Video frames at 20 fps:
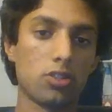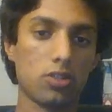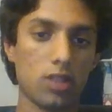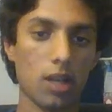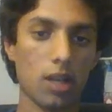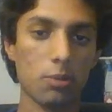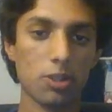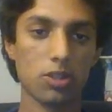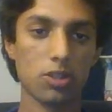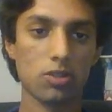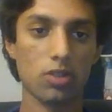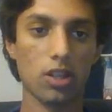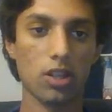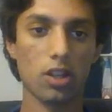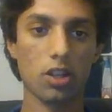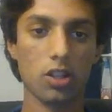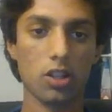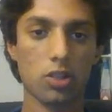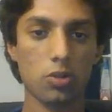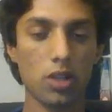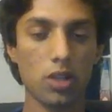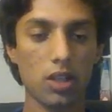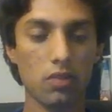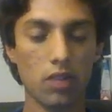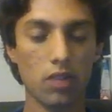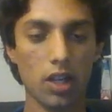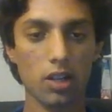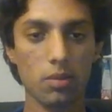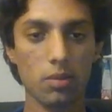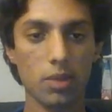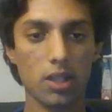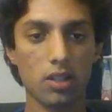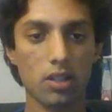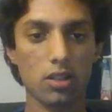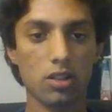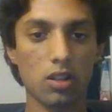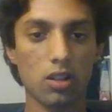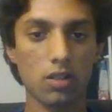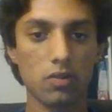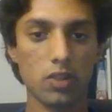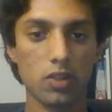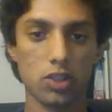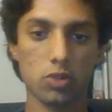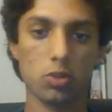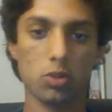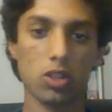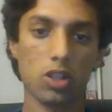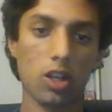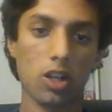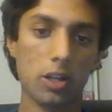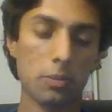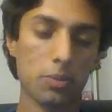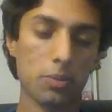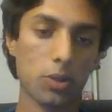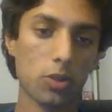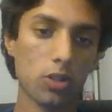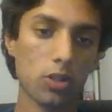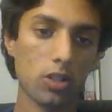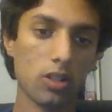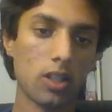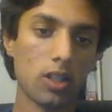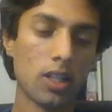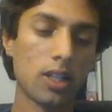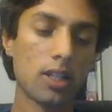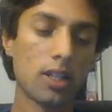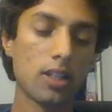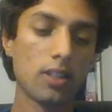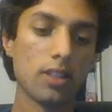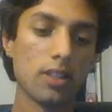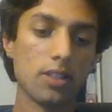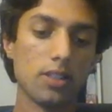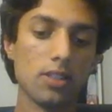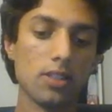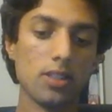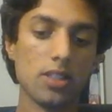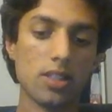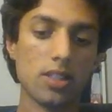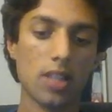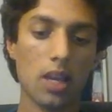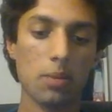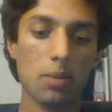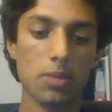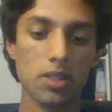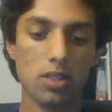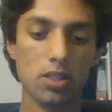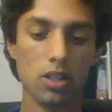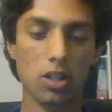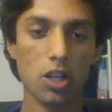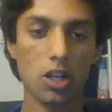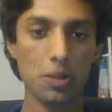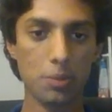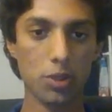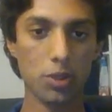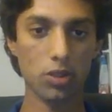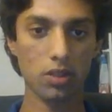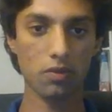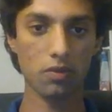demonstrate on a toy environment called Visual Cart Pole. This is the same as the cart pole